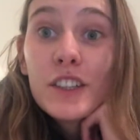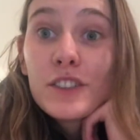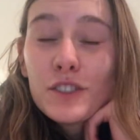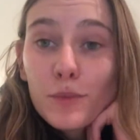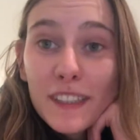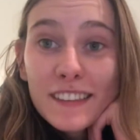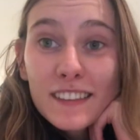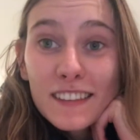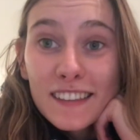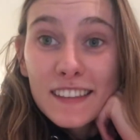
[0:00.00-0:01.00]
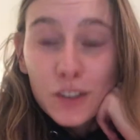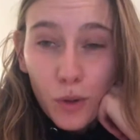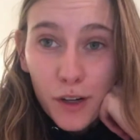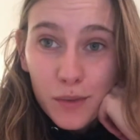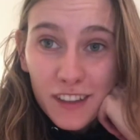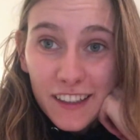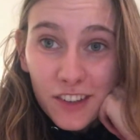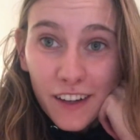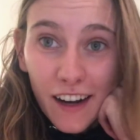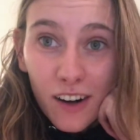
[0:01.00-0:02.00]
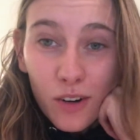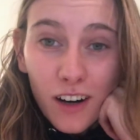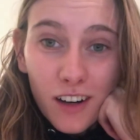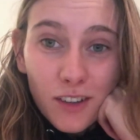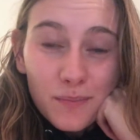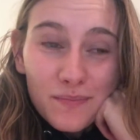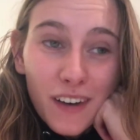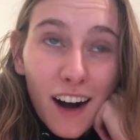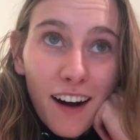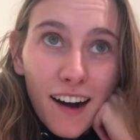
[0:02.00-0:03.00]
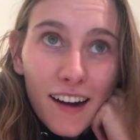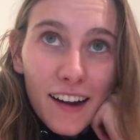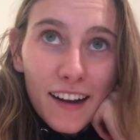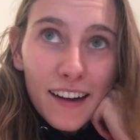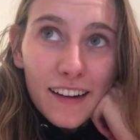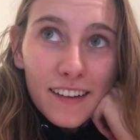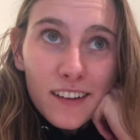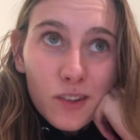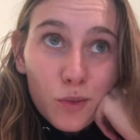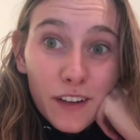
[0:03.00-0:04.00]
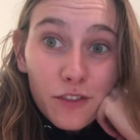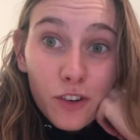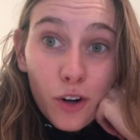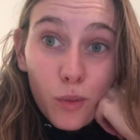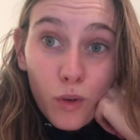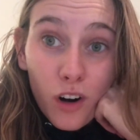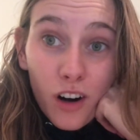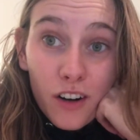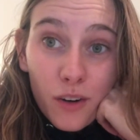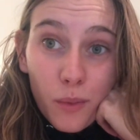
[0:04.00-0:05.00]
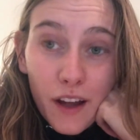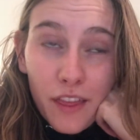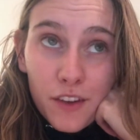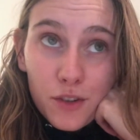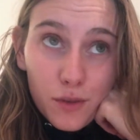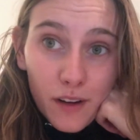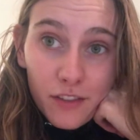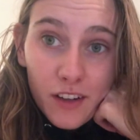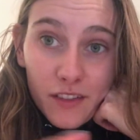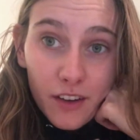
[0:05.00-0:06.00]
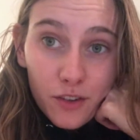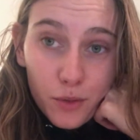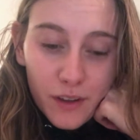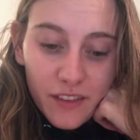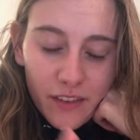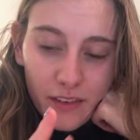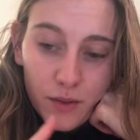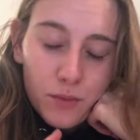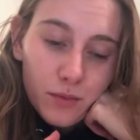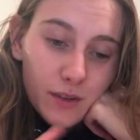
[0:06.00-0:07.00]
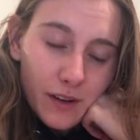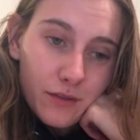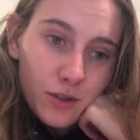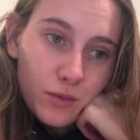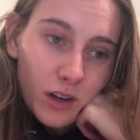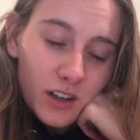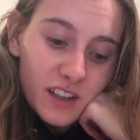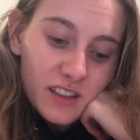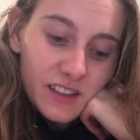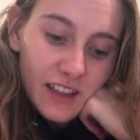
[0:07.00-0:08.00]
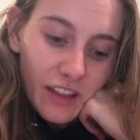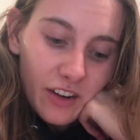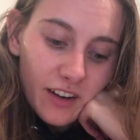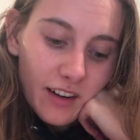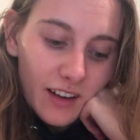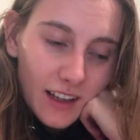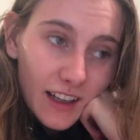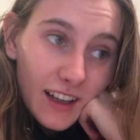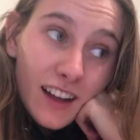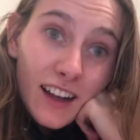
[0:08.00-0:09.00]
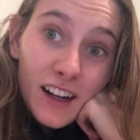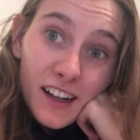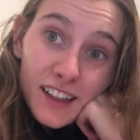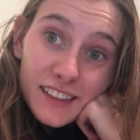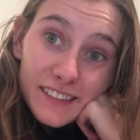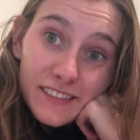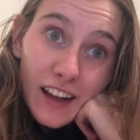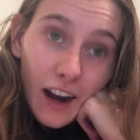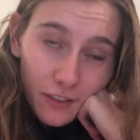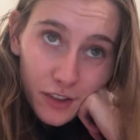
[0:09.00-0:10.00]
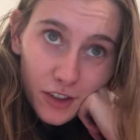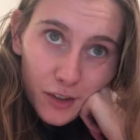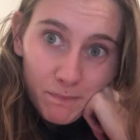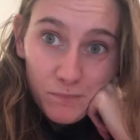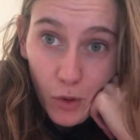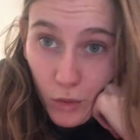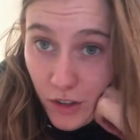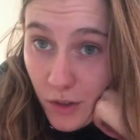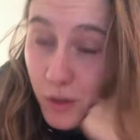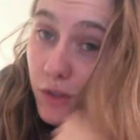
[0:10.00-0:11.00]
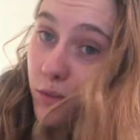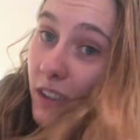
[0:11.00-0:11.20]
So basically, it's quite a bit later now. I went for a walk with two of my friends that are twins. We went for a walk together after work, which was really